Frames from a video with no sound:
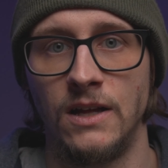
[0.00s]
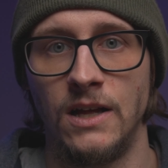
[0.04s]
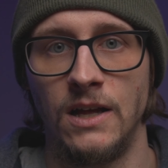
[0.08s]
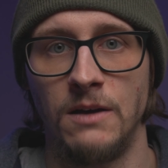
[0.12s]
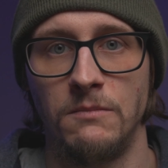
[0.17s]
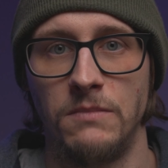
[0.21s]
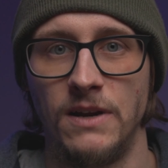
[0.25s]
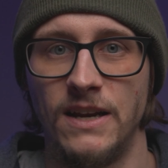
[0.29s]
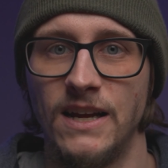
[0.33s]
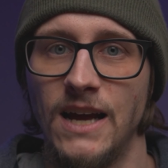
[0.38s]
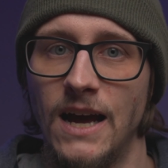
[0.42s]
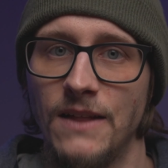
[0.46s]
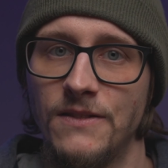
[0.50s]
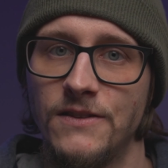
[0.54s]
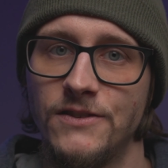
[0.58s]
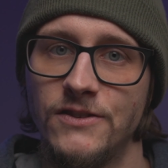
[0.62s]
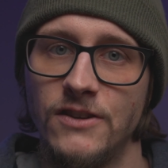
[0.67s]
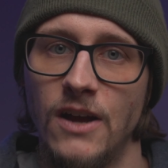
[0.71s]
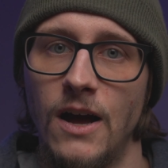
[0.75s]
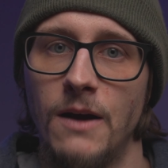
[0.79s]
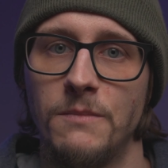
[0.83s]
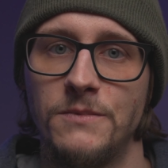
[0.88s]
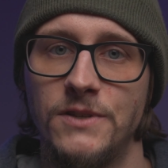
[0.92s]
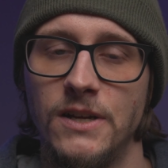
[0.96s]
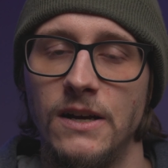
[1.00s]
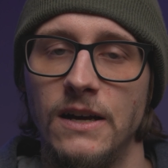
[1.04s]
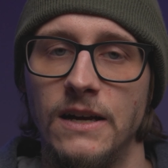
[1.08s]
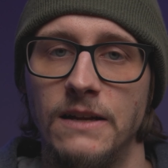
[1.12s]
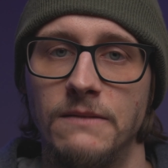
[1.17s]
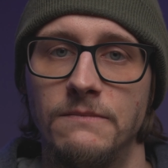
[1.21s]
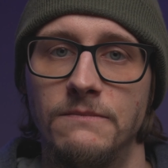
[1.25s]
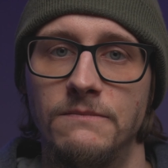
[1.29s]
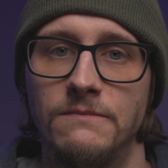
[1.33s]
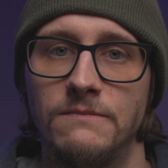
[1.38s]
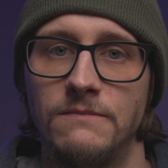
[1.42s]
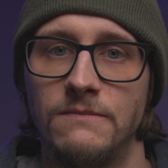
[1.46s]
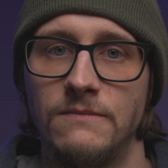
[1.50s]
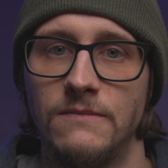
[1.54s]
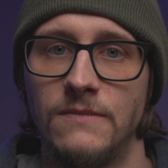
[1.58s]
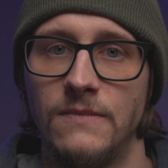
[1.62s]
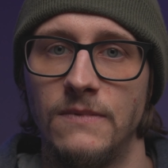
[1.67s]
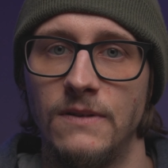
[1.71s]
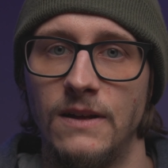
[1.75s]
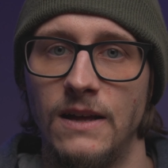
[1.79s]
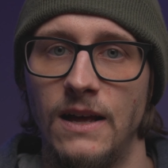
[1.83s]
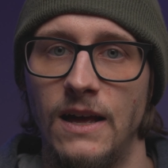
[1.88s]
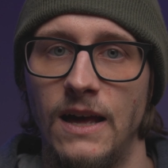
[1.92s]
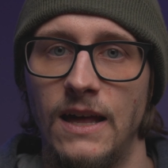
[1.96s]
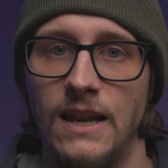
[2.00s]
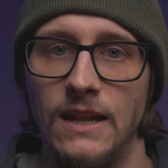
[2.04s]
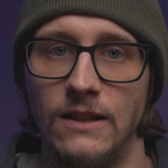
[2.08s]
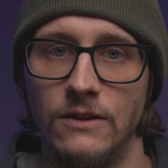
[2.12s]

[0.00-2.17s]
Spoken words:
But it got the job done, and it